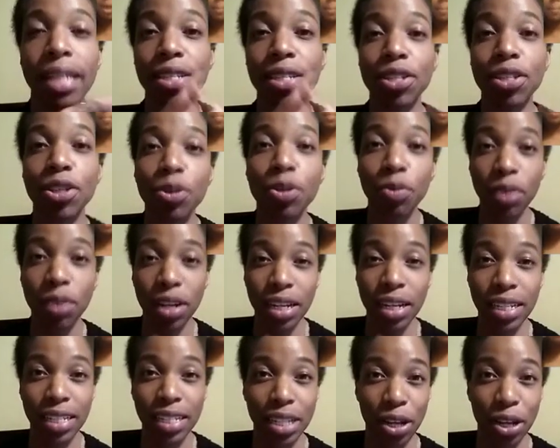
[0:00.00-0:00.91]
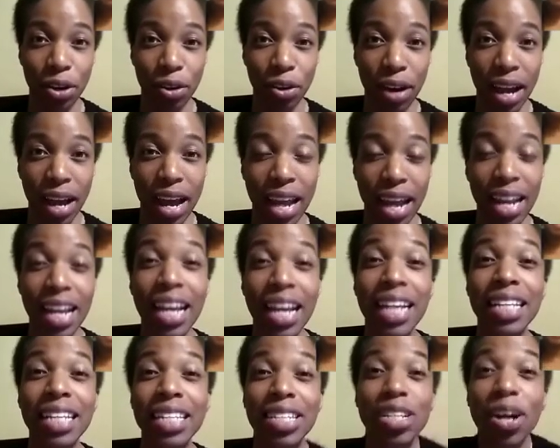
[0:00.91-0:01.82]
do want us to go ahead and
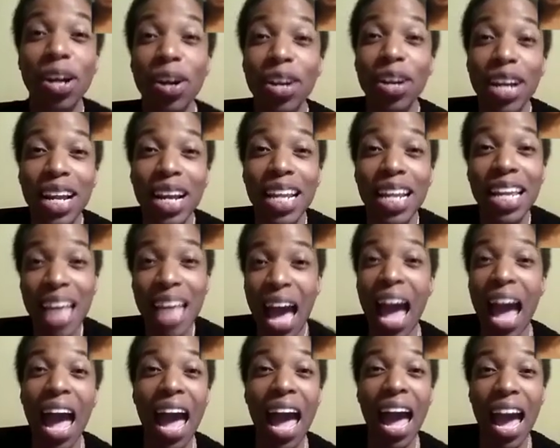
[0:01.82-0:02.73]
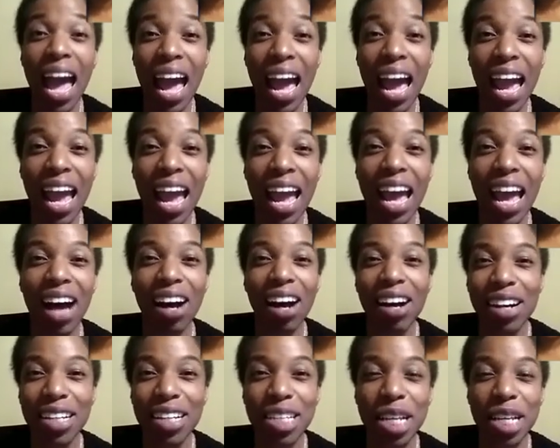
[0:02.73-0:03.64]
get started. Yay!
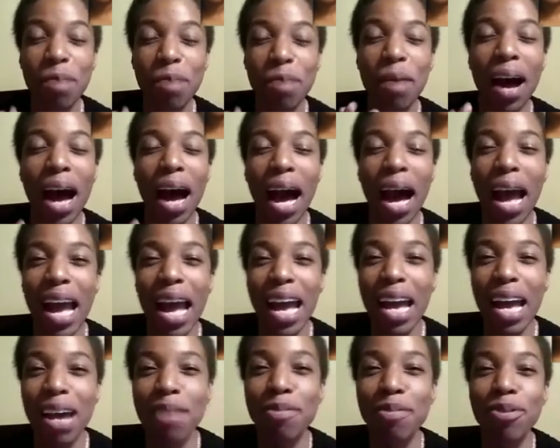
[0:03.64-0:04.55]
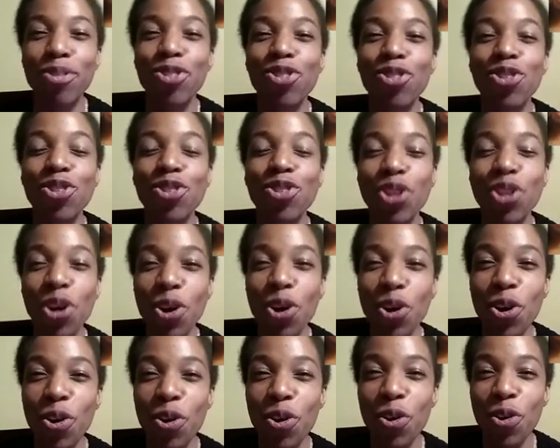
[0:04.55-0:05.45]
Awesome. I am
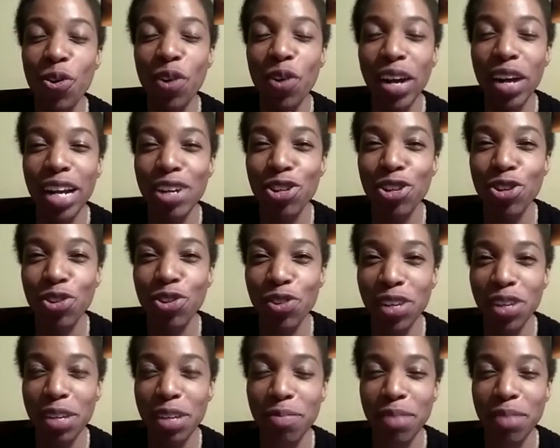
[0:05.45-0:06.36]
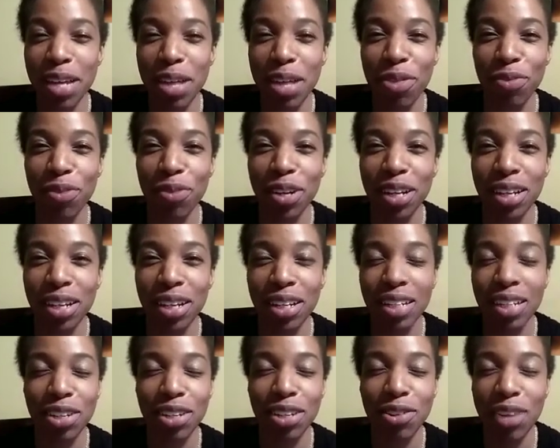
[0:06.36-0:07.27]
so extremely
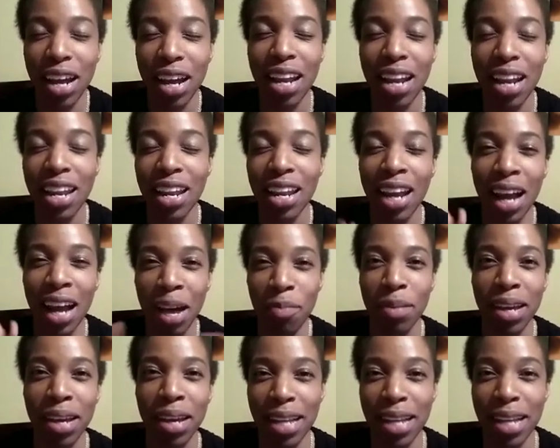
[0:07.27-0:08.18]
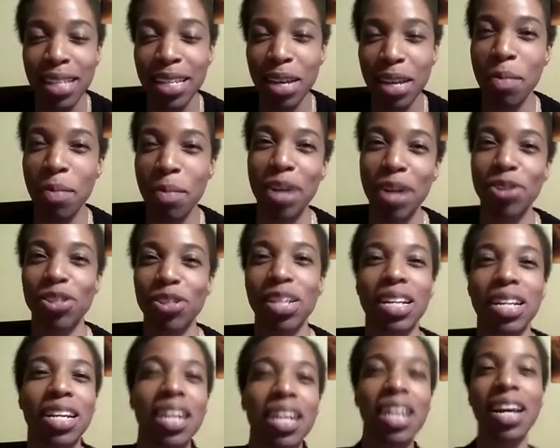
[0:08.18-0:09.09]
thrilled. You cannot begin to
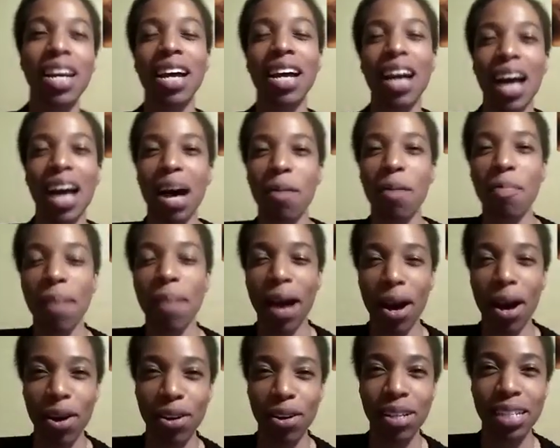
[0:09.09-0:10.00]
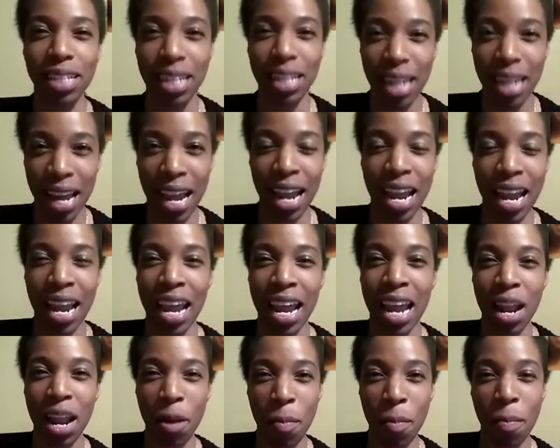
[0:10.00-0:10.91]
imagine about tonight
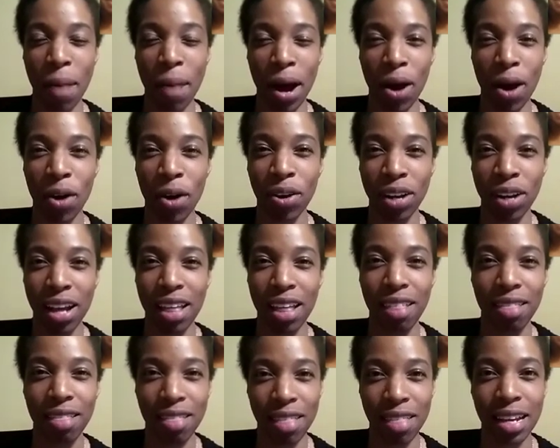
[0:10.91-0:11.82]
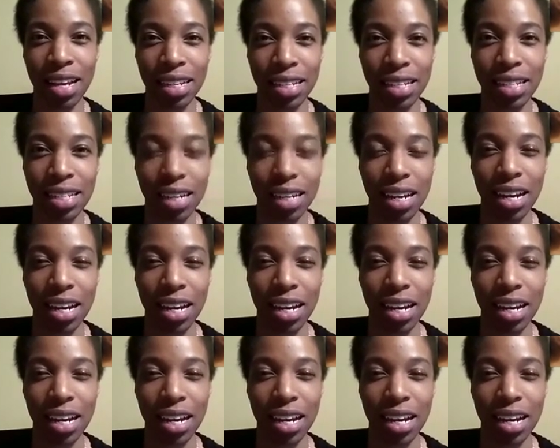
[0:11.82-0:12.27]
and about this